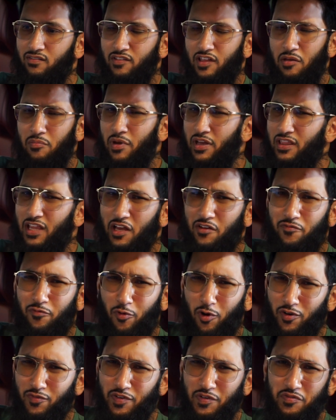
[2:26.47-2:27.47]
it made like
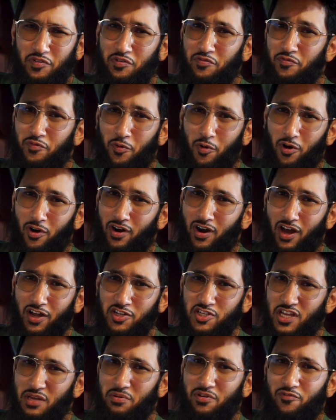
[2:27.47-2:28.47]
454 on
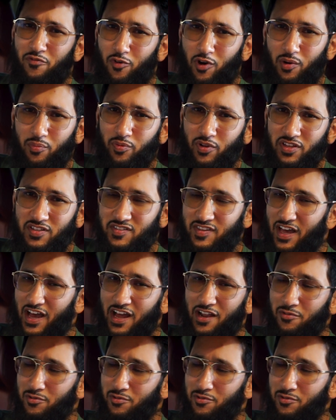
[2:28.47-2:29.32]
JB4 plus that.